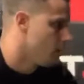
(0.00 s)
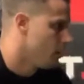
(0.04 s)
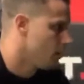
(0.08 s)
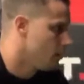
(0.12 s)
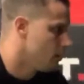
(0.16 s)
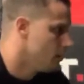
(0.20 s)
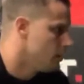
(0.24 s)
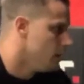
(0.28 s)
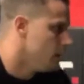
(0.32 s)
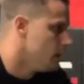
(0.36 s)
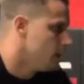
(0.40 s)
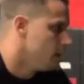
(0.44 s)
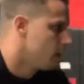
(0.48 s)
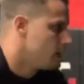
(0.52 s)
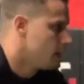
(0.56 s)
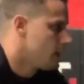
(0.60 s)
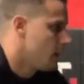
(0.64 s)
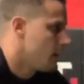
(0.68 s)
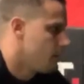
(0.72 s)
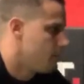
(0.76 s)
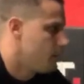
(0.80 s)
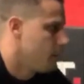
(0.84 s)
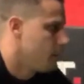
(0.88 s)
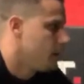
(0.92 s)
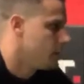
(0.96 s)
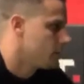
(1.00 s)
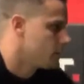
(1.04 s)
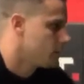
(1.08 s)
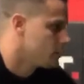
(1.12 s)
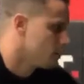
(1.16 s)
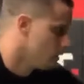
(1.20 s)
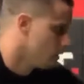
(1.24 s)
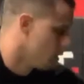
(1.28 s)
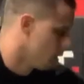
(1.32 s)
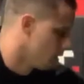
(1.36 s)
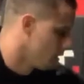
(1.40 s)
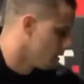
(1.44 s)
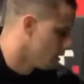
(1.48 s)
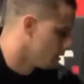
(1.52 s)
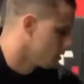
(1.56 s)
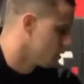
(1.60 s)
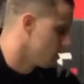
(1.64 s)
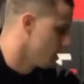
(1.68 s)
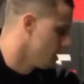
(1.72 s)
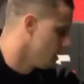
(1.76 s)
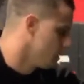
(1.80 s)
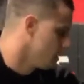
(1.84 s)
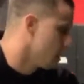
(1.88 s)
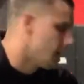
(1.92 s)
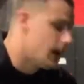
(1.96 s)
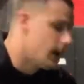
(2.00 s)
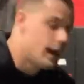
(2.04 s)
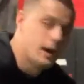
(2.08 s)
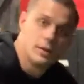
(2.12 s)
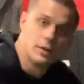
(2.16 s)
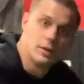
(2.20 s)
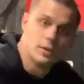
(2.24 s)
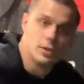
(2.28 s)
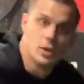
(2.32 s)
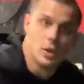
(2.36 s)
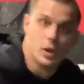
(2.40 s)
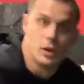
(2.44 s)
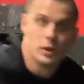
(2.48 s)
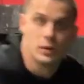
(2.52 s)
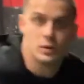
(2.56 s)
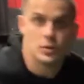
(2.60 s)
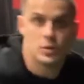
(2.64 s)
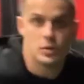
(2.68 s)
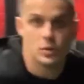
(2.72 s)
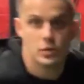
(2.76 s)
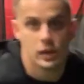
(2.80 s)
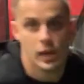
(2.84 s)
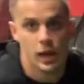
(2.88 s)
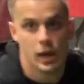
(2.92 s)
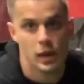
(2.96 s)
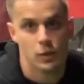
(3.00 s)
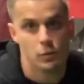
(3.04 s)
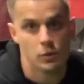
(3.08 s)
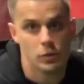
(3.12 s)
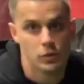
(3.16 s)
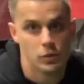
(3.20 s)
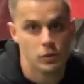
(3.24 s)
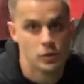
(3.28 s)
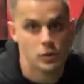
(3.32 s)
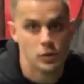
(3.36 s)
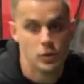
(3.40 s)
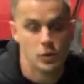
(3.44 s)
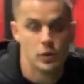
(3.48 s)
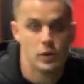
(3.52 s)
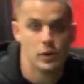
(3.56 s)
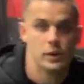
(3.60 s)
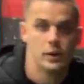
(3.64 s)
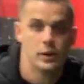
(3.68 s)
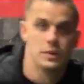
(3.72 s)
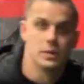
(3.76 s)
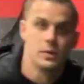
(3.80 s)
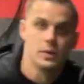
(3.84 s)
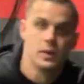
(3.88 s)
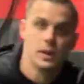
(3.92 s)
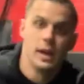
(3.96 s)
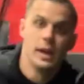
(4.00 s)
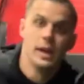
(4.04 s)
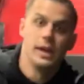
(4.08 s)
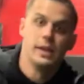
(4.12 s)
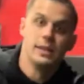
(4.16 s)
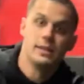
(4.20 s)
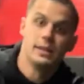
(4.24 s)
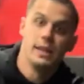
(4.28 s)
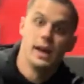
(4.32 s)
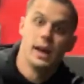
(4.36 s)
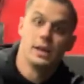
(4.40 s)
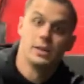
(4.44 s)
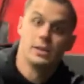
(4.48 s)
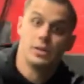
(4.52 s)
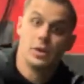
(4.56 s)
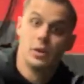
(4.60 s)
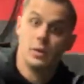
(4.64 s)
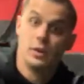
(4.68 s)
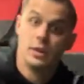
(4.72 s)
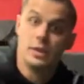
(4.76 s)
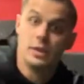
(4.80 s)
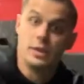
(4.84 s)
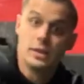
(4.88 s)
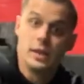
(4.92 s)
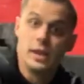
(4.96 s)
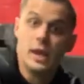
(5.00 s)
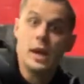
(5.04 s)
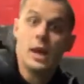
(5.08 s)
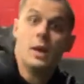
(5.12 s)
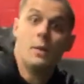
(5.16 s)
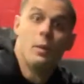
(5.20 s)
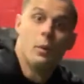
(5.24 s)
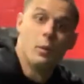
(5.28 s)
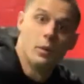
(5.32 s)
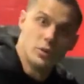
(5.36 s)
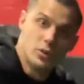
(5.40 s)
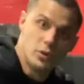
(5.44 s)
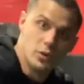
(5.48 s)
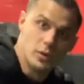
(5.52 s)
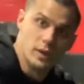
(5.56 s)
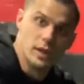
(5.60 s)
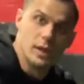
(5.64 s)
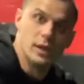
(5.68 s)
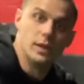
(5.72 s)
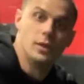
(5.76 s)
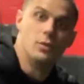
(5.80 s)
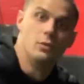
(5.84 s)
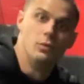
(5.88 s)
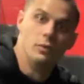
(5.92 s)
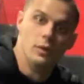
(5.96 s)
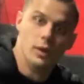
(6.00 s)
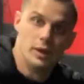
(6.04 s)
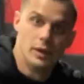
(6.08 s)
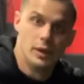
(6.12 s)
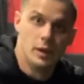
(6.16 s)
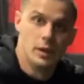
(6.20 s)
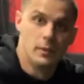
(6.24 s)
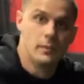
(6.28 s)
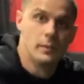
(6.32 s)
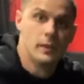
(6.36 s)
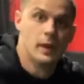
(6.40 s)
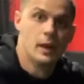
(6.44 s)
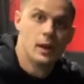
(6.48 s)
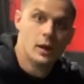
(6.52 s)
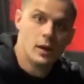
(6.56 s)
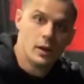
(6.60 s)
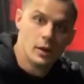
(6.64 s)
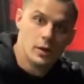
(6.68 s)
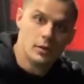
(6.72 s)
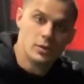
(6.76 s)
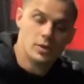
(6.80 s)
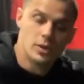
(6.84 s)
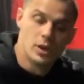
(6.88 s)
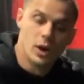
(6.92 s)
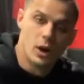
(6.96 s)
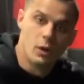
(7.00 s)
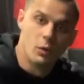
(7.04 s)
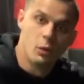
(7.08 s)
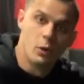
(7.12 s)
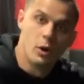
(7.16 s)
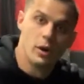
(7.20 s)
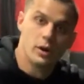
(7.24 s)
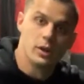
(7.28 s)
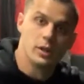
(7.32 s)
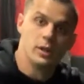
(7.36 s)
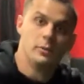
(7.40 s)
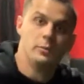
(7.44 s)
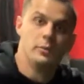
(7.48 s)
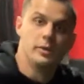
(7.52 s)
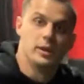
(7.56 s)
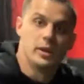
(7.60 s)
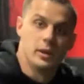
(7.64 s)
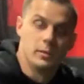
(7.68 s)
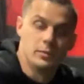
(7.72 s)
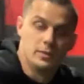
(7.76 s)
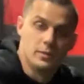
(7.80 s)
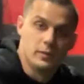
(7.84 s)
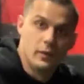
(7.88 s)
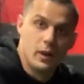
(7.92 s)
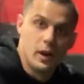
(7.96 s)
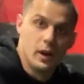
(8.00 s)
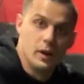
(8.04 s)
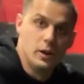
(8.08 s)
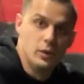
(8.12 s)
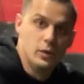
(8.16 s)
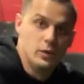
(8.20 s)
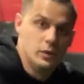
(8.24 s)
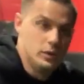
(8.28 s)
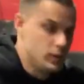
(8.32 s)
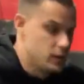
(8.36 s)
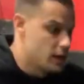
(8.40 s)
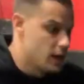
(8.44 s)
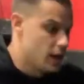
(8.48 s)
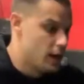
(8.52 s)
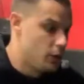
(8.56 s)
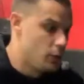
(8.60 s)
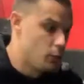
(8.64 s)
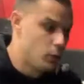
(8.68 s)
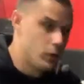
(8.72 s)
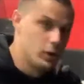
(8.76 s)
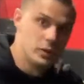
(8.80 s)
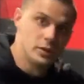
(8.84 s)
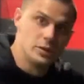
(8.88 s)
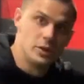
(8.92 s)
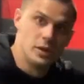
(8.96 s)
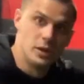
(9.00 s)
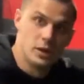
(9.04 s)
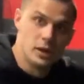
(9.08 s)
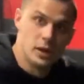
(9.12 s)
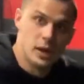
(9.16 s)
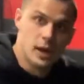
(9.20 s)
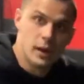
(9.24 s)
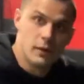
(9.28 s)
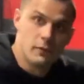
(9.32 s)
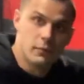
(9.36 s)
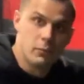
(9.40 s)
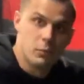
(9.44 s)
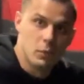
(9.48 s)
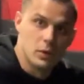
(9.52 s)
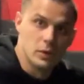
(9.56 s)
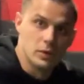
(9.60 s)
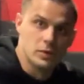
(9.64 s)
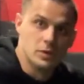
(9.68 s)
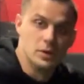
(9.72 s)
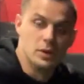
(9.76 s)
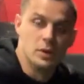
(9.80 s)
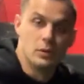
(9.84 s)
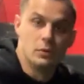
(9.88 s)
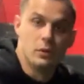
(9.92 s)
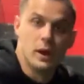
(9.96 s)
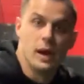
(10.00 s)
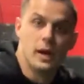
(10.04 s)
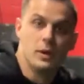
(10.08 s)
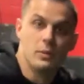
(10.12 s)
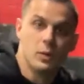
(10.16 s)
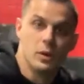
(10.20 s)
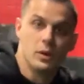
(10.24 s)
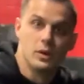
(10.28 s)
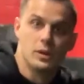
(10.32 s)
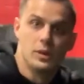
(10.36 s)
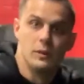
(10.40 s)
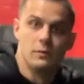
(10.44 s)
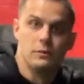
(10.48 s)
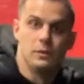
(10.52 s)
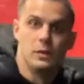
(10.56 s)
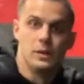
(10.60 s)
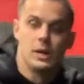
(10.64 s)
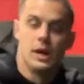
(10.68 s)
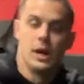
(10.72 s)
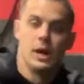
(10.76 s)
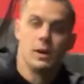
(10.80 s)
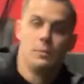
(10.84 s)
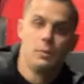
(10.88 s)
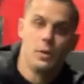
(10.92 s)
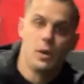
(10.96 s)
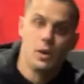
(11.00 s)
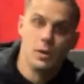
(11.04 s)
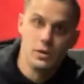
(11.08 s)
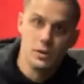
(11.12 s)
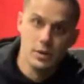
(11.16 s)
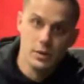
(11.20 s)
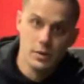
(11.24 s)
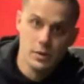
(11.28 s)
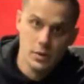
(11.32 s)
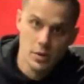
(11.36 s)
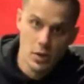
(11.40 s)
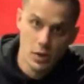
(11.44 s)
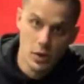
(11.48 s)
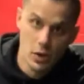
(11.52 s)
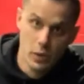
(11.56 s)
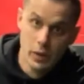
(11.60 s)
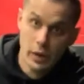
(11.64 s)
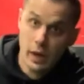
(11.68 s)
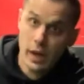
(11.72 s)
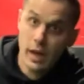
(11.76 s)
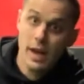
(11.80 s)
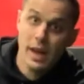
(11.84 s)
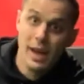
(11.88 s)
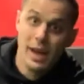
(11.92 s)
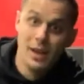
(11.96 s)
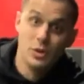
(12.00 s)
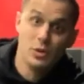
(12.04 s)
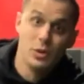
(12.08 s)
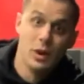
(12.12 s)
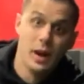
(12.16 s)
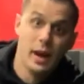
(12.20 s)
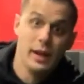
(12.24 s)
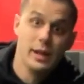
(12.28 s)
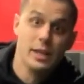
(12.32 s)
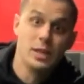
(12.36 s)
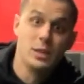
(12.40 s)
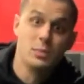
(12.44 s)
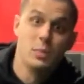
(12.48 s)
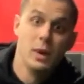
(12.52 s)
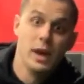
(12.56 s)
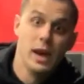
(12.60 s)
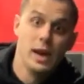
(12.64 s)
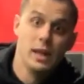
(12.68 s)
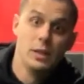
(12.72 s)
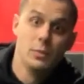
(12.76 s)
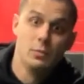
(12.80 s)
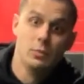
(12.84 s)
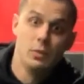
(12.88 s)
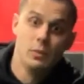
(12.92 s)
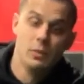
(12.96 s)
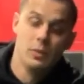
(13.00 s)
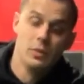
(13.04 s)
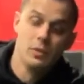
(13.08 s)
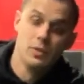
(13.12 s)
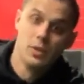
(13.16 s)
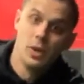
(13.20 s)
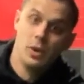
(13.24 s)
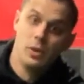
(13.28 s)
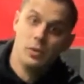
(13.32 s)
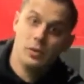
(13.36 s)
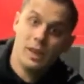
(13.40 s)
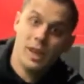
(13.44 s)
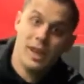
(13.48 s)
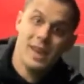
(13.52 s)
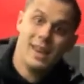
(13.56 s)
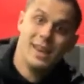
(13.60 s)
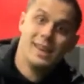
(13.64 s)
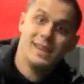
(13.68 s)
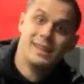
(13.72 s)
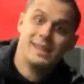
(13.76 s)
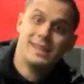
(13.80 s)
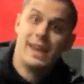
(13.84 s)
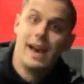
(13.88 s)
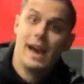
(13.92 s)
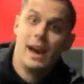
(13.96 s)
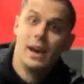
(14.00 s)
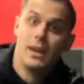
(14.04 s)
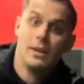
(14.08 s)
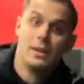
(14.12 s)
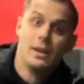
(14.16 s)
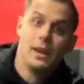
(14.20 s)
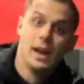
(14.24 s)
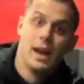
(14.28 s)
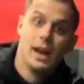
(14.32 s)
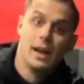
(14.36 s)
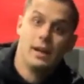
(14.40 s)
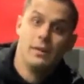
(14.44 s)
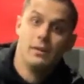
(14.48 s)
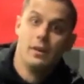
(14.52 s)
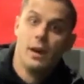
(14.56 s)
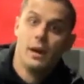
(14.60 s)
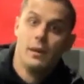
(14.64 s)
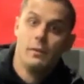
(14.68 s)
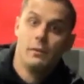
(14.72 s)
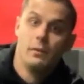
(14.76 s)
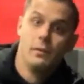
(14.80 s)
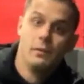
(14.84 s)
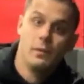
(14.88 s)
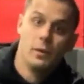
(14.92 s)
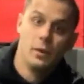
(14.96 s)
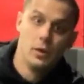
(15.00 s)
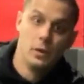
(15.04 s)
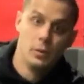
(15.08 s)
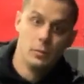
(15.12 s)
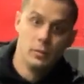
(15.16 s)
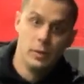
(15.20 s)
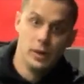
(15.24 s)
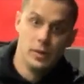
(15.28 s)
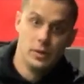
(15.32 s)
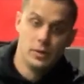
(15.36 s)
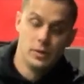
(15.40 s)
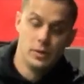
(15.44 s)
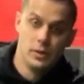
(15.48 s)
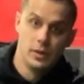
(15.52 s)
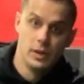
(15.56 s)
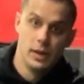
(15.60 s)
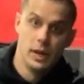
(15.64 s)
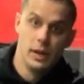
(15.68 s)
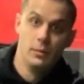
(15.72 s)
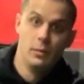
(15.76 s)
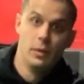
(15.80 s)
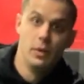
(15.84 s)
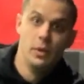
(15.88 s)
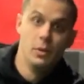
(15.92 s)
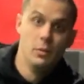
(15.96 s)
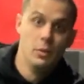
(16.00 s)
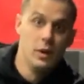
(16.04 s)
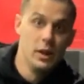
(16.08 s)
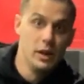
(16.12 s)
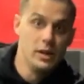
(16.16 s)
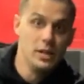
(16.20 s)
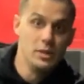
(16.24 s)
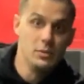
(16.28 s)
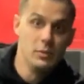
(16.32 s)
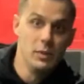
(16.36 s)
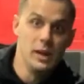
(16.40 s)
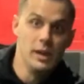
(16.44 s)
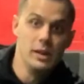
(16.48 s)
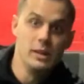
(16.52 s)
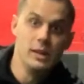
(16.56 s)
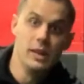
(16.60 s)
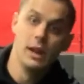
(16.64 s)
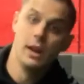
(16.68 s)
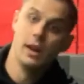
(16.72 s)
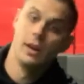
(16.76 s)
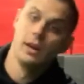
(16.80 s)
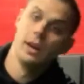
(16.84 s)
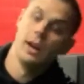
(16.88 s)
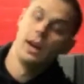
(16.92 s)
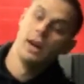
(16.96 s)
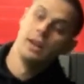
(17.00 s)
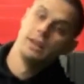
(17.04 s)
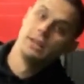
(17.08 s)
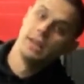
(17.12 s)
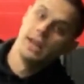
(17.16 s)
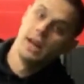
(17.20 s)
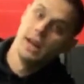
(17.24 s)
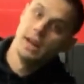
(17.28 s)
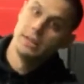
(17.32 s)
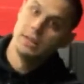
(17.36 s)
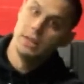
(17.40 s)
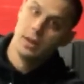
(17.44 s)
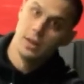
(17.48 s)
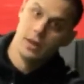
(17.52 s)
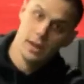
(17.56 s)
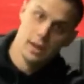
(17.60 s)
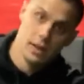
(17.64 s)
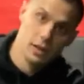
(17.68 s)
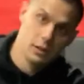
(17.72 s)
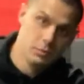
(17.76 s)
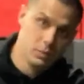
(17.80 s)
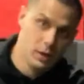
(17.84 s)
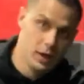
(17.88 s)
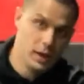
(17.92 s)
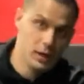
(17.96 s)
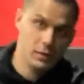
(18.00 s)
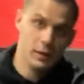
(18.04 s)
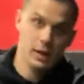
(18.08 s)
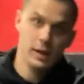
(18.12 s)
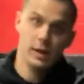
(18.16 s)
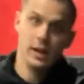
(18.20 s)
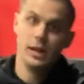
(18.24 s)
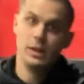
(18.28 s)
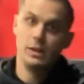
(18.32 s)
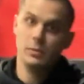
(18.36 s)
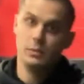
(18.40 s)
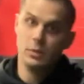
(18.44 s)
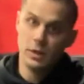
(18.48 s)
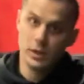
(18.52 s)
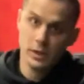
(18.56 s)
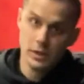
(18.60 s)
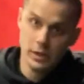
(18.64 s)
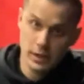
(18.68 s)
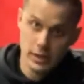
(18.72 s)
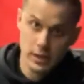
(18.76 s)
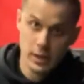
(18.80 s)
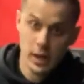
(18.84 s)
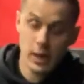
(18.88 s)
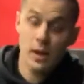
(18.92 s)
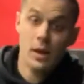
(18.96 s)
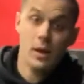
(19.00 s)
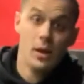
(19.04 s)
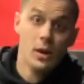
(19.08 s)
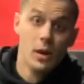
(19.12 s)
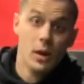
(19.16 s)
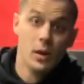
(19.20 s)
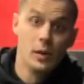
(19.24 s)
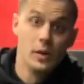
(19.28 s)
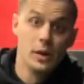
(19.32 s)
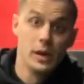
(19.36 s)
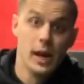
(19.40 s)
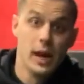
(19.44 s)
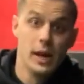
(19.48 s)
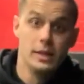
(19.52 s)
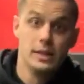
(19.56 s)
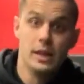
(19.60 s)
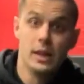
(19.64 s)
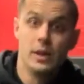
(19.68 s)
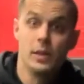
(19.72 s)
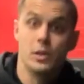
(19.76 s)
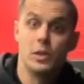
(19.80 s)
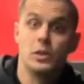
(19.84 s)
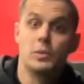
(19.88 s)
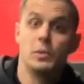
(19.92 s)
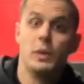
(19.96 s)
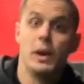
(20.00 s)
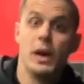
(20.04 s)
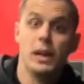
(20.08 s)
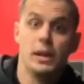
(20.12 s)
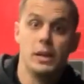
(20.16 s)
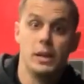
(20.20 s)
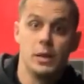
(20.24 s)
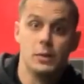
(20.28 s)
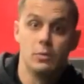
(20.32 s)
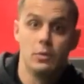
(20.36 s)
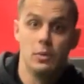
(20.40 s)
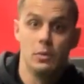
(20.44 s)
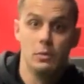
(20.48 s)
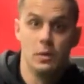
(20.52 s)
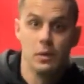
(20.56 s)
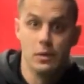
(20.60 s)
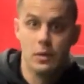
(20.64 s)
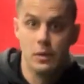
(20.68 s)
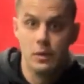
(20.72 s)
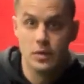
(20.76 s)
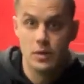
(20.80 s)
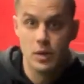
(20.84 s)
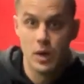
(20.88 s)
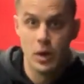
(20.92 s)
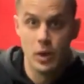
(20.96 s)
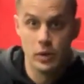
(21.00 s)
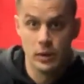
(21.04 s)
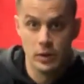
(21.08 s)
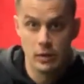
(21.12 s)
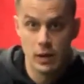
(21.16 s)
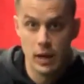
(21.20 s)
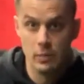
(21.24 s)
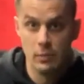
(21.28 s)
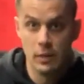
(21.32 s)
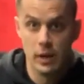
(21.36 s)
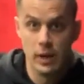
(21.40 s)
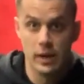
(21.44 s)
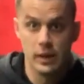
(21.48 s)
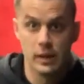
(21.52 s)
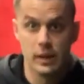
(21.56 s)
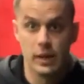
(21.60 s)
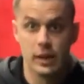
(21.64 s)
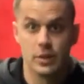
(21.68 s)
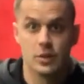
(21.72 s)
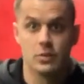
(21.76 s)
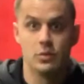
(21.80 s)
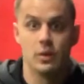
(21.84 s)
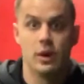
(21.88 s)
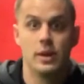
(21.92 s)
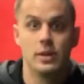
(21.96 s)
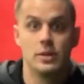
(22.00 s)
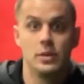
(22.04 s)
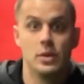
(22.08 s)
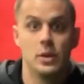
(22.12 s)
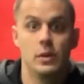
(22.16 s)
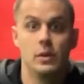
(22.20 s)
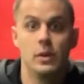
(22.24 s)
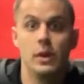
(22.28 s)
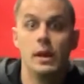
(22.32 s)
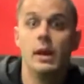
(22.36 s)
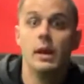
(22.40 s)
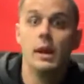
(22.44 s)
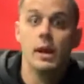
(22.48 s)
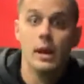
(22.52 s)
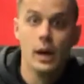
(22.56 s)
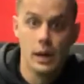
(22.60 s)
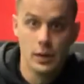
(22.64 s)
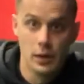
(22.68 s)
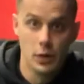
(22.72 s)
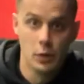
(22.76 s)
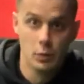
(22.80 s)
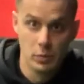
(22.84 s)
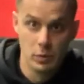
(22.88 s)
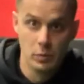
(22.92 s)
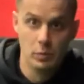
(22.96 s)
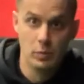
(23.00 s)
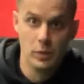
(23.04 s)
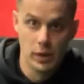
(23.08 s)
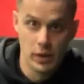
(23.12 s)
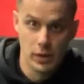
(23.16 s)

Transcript: underneath that pitch. Stay down as long as you can when you're doing this, okay? It's not so easy, but once you get in a rhythm, you start working, it becomes fun. You can kind of work to your left, work to your right, work different kind of parts of the zone, and try and expand the perimeter zone down in that uh, for, for, your pitcher, okay? Your money's made there, guys. The guys that are getting paid right now in the big leagues are the guys that are expanding the perimeter of the zone and, and making that strike zone a little bit